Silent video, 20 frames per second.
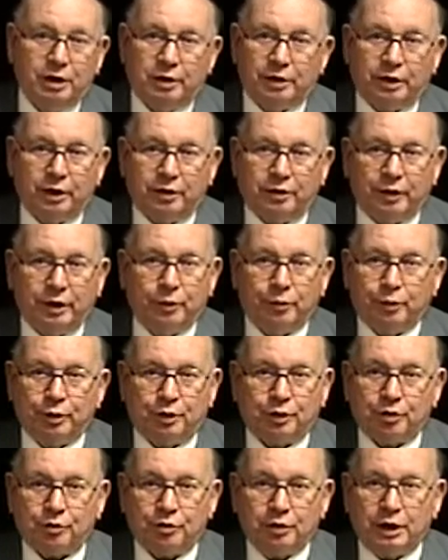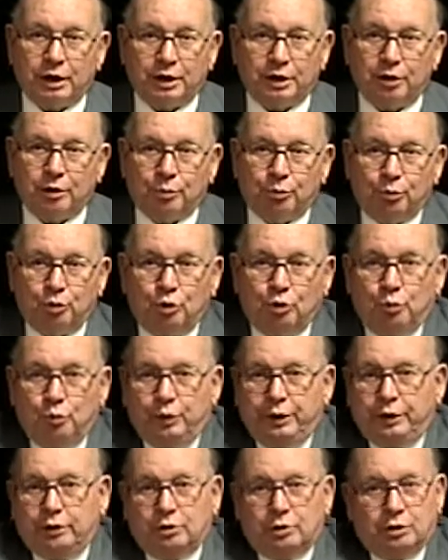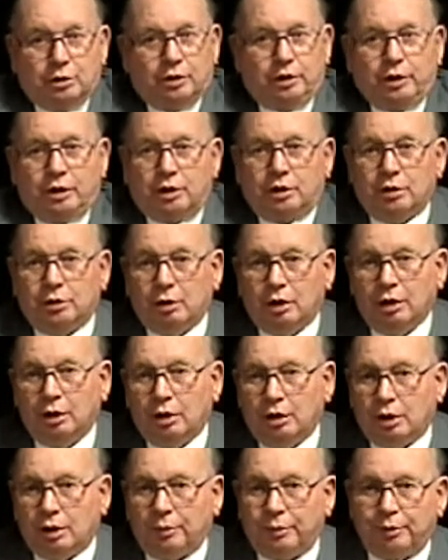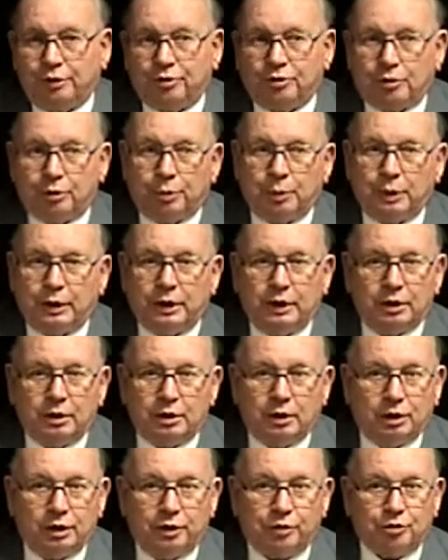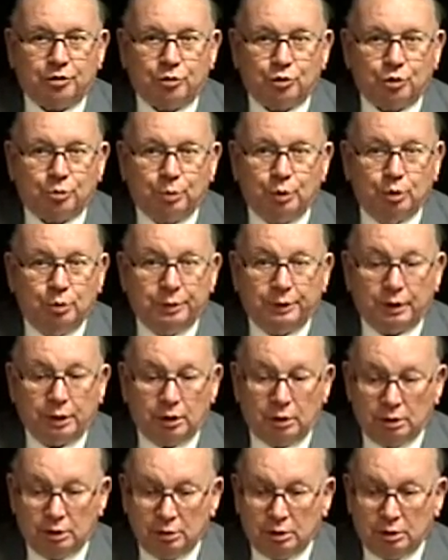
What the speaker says: They were just not in bloom. We couldn't tell a mustard plant unless it was blooming.